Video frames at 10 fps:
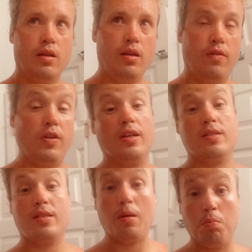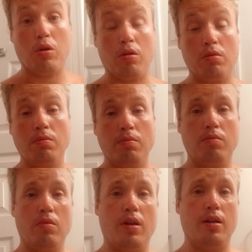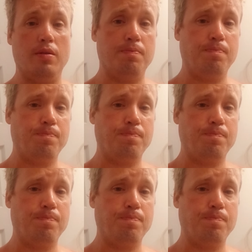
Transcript: if you get a sunburn. Um,